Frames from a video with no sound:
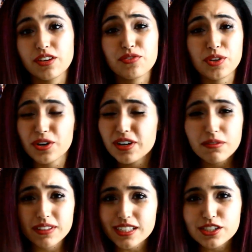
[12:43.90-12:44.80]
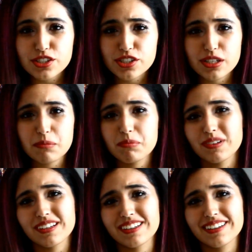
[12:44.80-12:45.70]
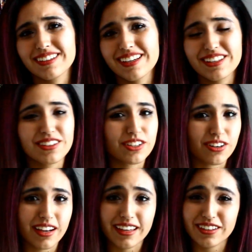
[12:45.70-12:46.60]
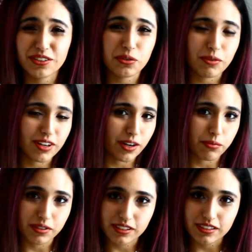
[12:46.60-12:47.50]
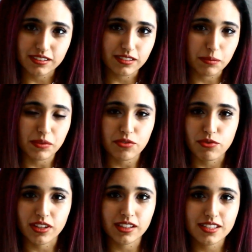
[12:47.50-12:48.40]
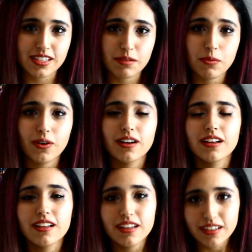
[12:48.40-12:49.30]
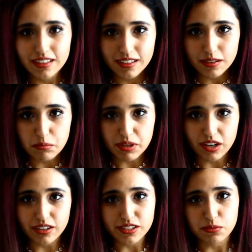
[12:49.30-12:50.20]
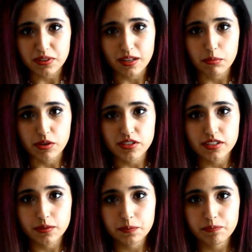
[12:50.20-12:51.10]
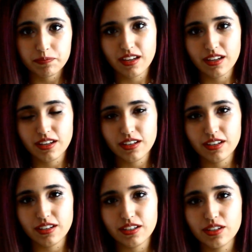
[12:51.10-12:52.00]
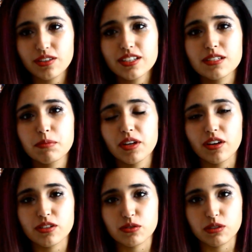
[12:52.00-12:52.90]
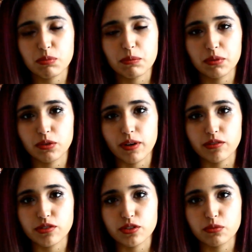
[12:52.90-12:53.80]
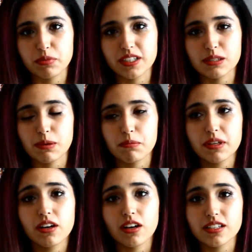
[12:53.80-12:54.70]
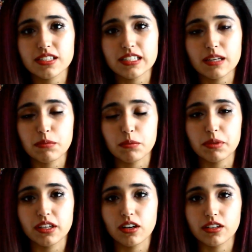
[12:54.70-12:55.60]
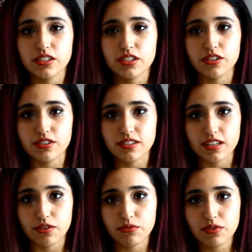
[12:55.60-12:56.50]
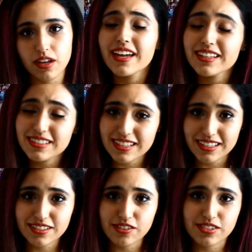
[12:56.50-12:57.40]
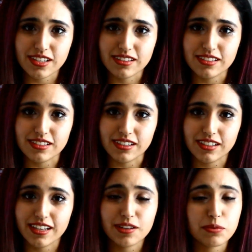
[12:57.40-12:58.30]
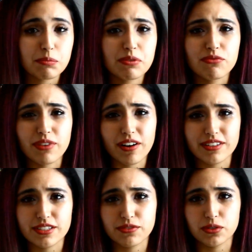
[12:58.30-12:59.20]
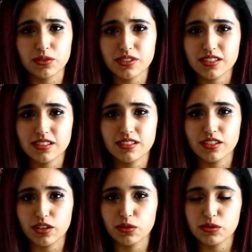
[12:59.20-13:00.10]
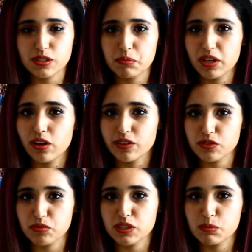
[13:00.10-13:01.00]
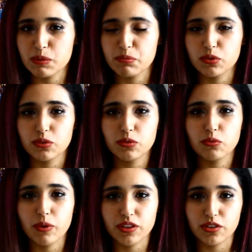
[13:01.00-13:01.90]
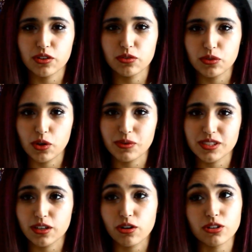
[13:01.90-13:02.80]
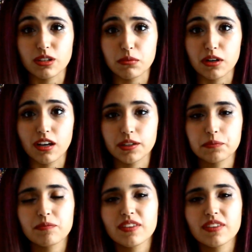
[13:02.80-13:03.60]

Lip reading: If you're in a relationship and you're like, you know what, I'm not feeling this anymore, be honest with that person. You need to be honest with the people around you, because by being honest to them, you're being honest to yourself. And it's easier said than done, and it would be very difficult, to be honest with these people, whether you know it's going to hurt them or not.